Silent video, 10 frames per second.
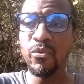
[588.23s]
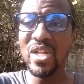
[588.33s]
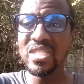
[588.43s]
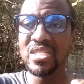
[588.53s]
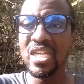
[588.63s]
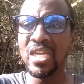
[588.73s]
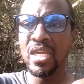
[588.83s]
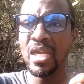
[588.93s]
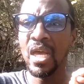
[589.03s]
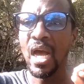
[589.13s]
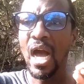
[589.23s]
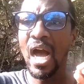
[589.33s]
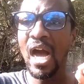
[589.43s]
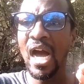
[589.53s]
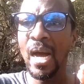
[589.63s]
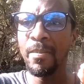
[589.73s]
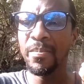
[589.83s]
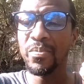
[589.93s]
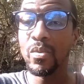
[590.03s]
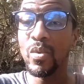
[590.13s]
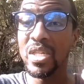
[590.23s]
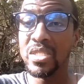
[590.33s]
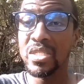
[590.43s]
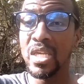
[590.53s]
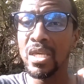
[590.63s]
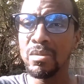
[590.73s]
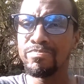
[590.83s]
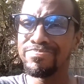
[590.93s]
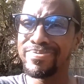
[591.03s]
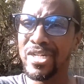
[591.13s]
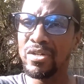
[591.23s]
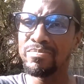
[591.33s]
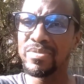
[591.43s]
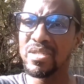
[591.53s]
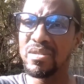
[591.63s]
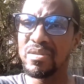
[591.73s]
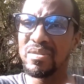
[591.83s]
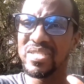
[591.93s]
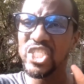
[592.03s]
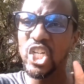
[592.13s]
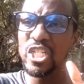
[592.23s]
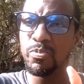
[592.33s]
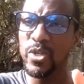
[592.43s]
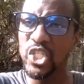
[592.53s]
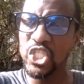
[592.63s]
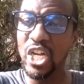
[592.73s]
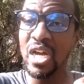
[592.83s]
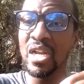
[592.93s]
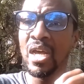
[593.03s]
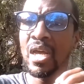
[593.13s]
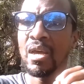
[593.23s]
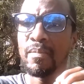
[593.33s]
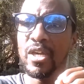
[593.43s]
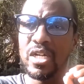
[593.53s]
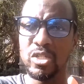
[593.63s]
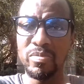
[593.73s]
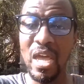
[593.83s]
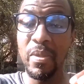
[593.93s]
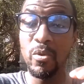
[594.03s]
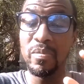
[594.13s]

Once they, you know, change position, because sometimes